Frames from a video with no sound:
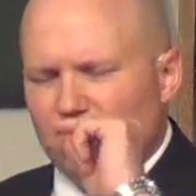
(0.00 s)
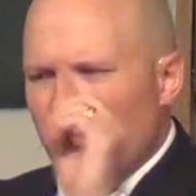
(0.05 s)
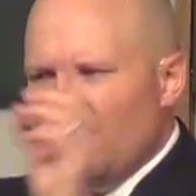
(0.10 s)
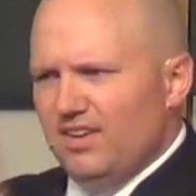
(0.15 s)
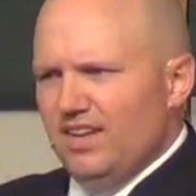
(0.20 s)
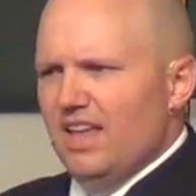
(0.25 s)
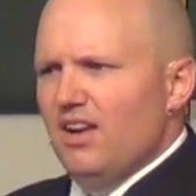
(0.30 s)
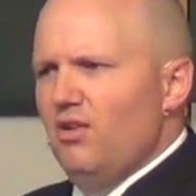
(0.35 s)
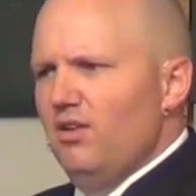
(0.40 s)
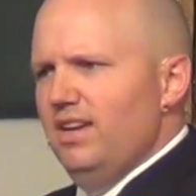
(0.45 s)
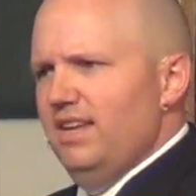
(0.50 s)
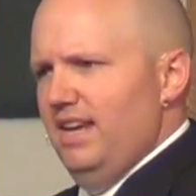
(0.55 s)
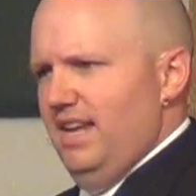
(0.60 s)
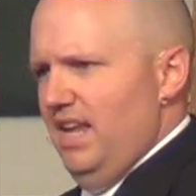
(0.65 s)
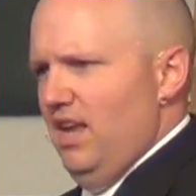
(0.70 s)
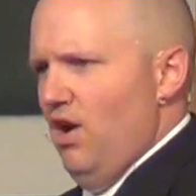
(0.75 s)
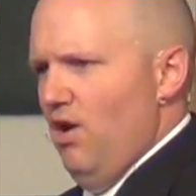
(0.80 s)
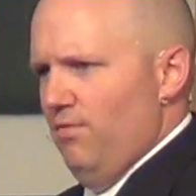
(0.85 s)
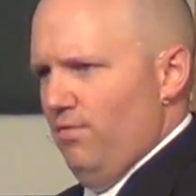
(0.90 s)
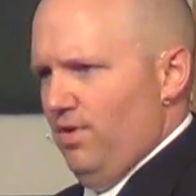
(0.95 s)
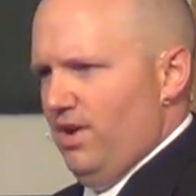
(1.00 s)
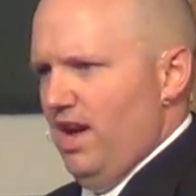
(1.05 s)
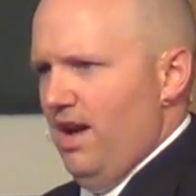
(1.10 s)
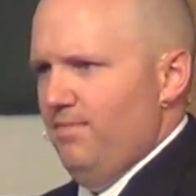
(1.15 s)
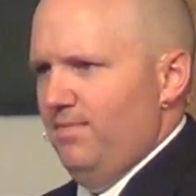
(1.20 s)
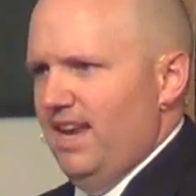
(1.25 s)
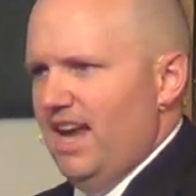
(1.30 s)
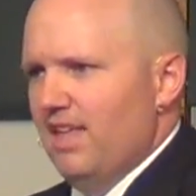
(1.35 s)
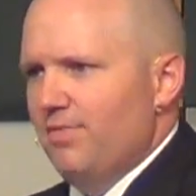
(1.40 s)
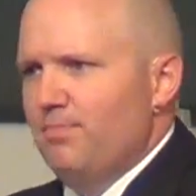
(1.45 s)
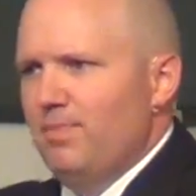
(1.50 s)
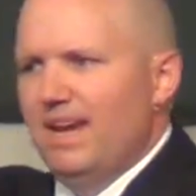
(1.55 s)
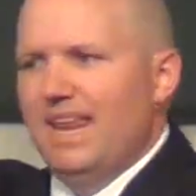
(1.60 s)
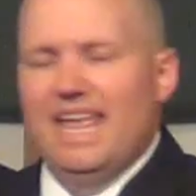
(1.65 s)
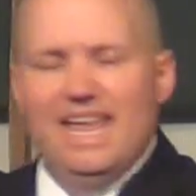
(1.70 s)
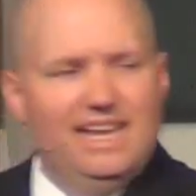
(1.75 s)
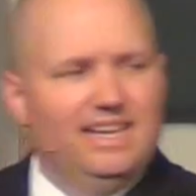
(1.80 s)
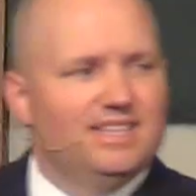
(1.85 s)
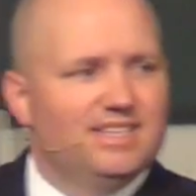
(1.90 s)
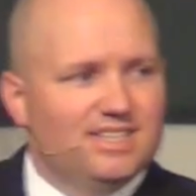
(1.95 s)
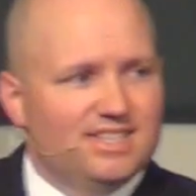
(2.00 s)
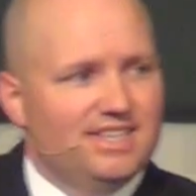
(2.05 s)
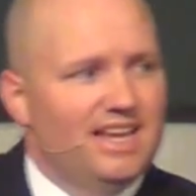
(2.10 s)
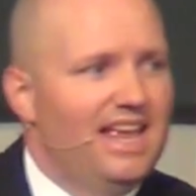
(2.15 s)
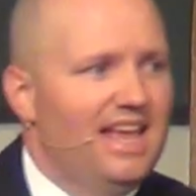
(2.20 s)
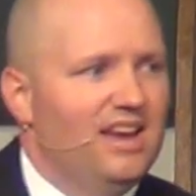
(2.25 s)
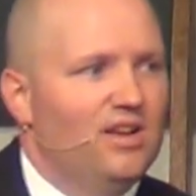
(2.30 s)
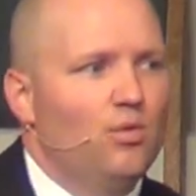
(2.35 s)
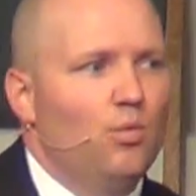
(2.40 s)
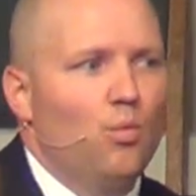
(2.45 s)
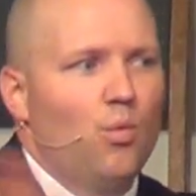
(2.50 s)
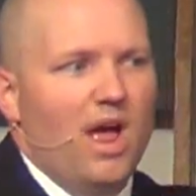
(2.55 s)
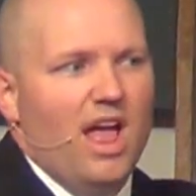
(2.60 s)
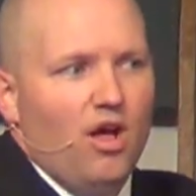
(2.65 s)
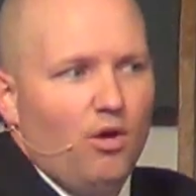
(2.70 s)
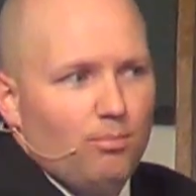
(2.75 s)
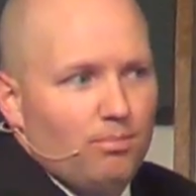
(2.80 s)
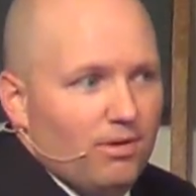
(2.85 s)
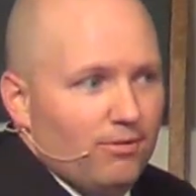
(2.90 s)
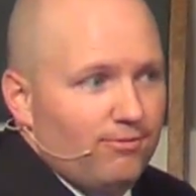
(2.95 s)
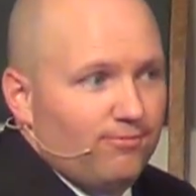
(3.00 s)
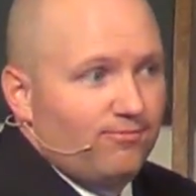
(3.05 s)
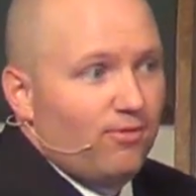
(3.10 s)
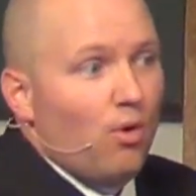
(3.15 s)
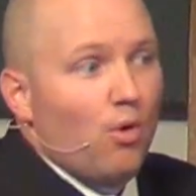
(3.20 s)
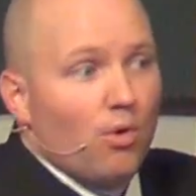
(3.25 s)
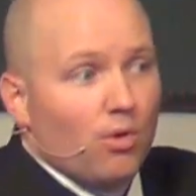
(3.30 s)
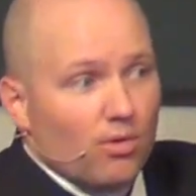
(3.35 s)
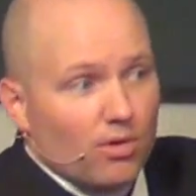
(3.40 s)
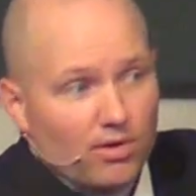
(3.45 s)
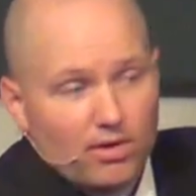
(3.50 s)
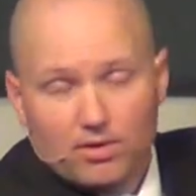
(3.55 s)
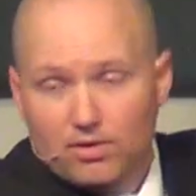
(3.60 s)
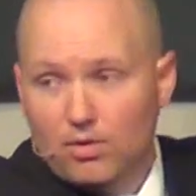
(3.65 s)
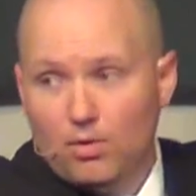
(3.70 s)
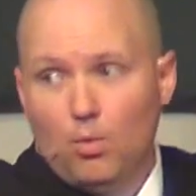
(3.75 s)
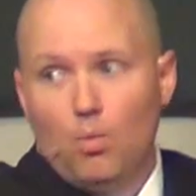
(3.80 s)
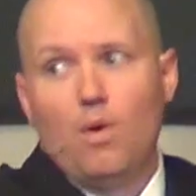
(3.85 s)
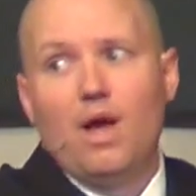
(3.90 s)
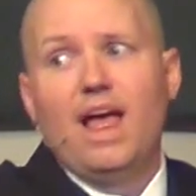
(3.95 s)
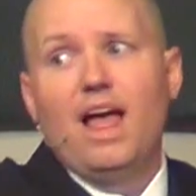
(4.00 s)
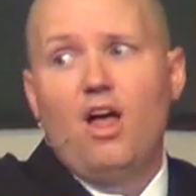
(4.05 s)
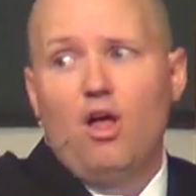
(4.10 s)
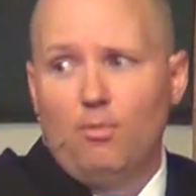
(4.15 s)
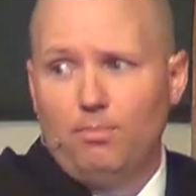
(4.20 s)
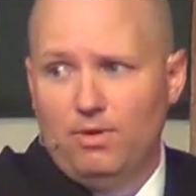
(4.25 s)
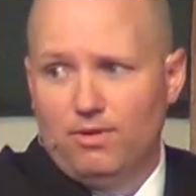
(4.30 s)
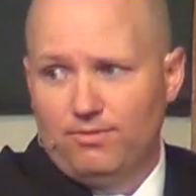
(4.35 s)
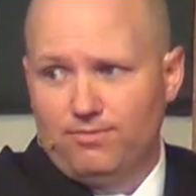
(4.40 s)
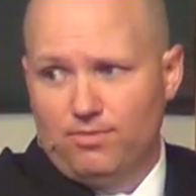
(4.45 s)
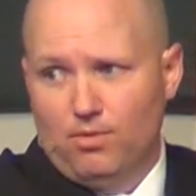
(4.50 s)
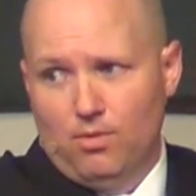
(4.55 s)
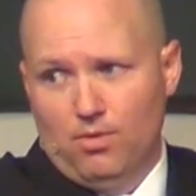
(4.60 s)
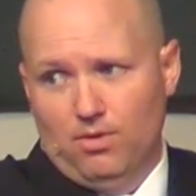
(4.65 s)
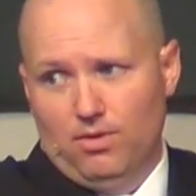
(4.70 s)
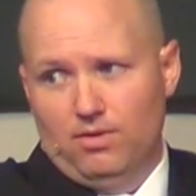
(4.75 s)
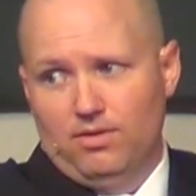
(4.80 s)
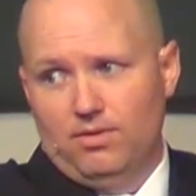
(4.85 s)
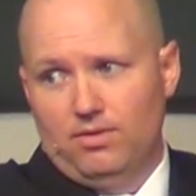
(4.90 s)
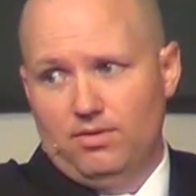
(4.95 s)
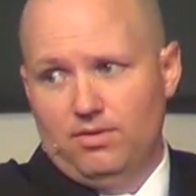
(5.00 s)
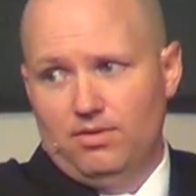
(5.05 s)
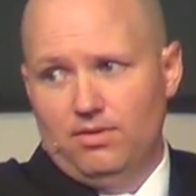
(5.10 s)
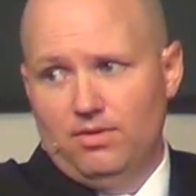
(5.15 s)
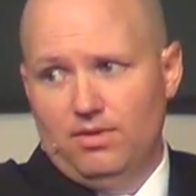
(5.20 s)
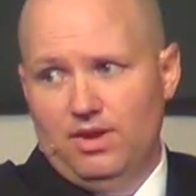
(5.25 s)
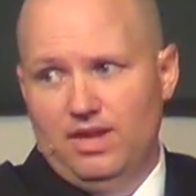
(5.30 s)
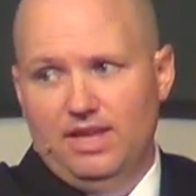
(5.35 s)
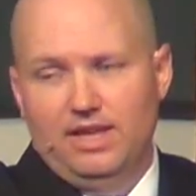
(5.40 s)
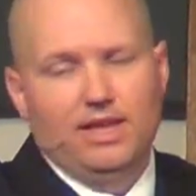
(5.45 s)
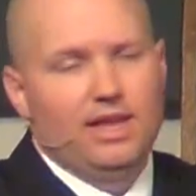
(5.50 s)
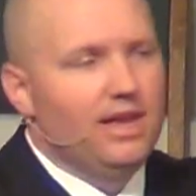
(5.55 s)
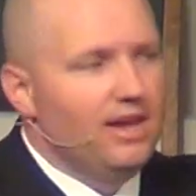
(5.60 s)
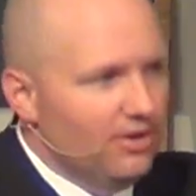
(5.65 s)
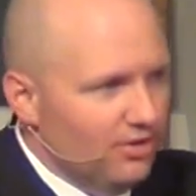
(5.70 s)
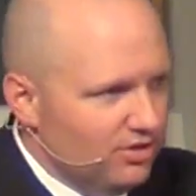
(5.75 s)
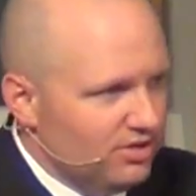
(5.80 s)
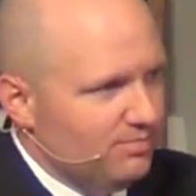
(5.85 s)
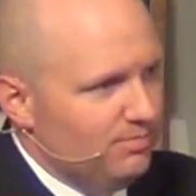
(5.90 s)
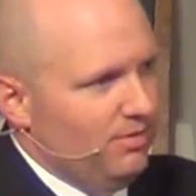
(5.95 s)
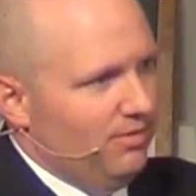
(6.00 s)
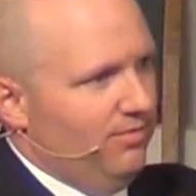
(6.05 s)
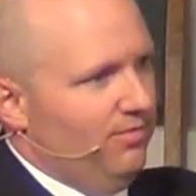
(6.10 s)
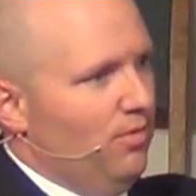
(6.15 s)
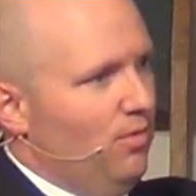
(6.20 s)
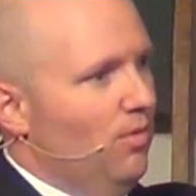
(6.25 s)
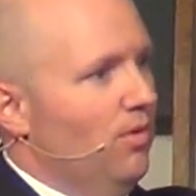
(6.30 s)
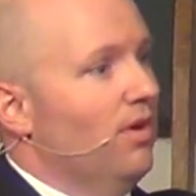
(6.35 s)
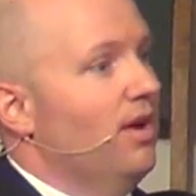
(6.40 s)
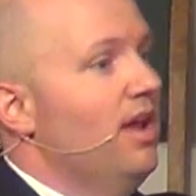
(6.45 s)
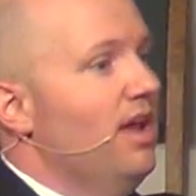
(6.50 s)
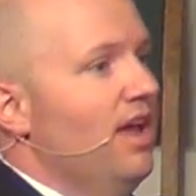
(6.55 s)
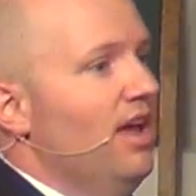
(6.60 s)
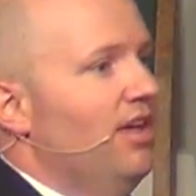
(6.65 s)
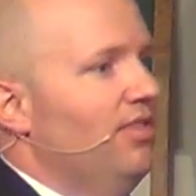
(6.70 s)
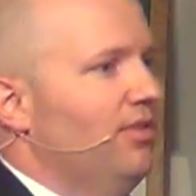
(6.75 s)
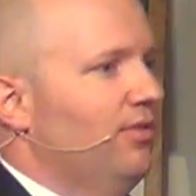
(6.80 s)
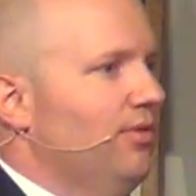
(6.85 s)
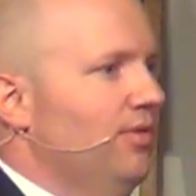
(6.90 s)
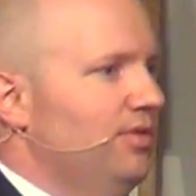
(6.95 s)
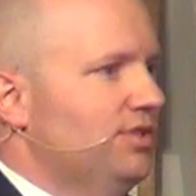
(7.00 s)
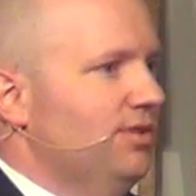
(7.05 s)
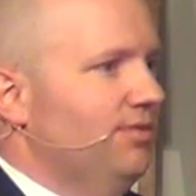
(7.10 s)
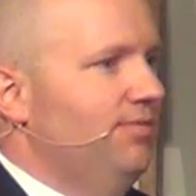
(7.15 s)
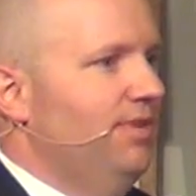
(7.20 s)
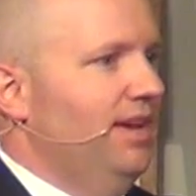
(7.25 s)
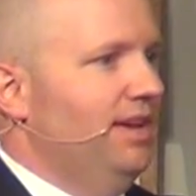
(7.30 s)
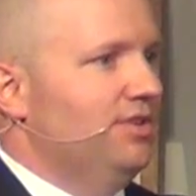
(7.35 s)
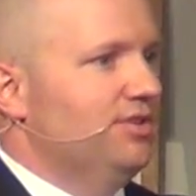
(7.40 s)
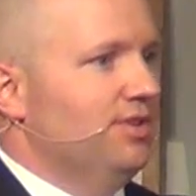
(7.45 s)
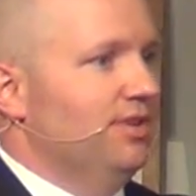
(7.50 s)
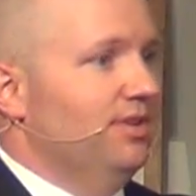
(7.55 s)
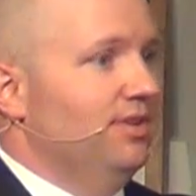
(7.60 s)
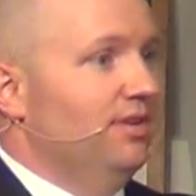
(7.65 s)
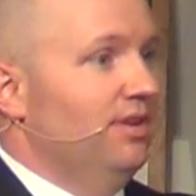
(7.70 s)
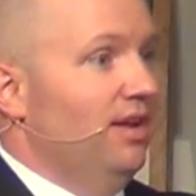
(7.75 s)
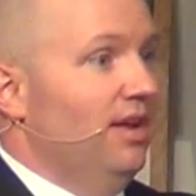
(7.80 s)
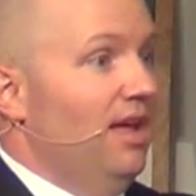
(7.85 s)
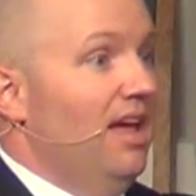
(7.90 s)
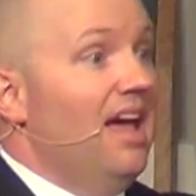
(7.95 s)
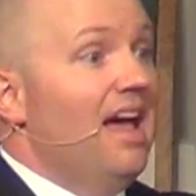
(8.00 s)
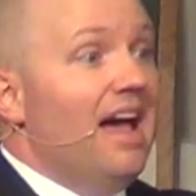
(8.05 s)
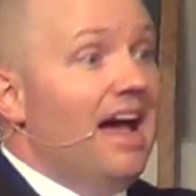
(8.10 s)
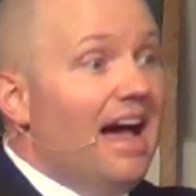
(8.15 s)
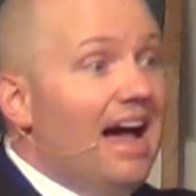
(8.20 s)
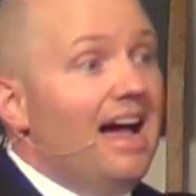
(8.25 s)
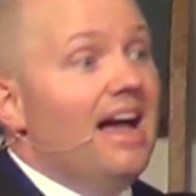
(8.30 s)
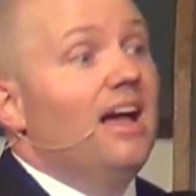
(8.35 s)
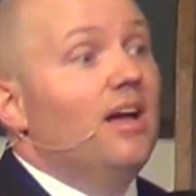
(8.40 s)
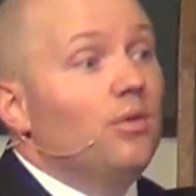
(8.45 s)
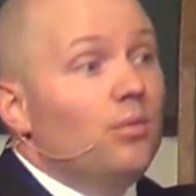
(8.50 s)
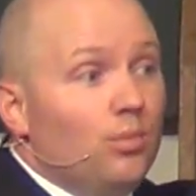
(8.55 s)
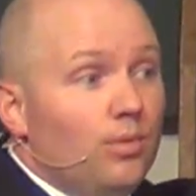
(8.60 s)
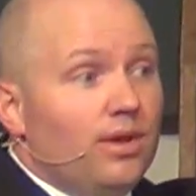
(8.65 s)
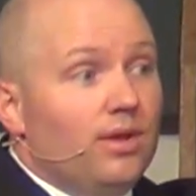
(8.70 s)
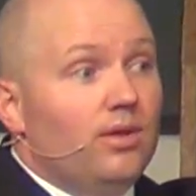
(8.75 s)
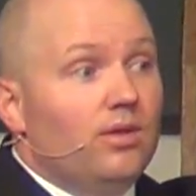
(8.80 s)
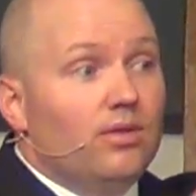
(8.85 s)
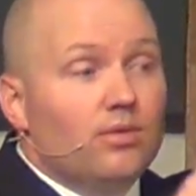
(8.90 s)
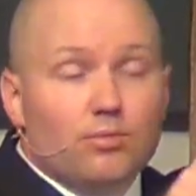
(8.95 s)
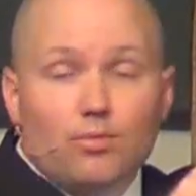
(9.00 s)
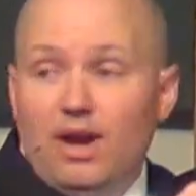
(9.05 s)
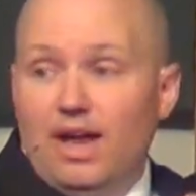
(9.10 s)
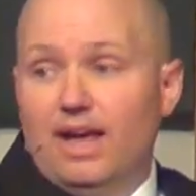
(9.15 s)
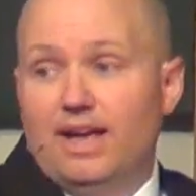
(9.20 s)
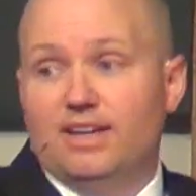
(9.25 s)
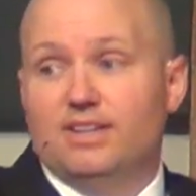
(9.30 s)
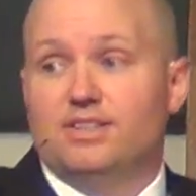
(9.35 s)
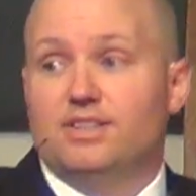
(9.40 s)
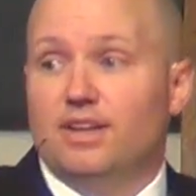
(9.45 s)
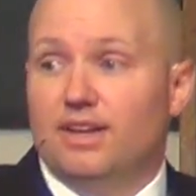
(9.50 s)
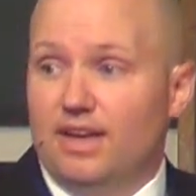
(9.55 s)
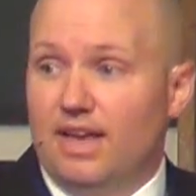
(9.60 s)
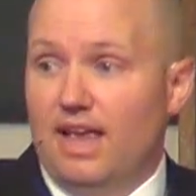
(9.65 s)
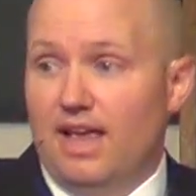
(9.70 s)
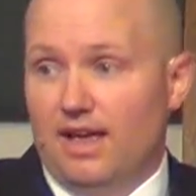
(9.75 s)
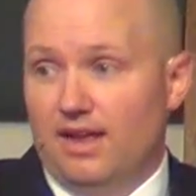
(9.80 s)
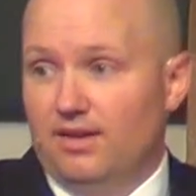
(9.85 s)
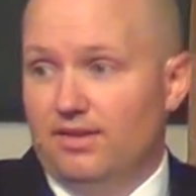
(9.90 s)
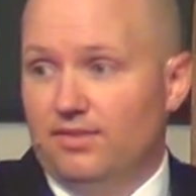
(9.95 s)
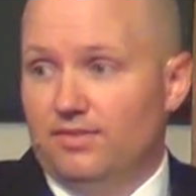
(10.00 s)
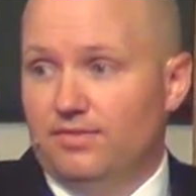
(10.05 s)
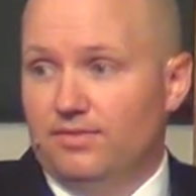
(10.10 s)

not only did he overcome death, but he said well before, well before, years before the crucifixion, I will rise again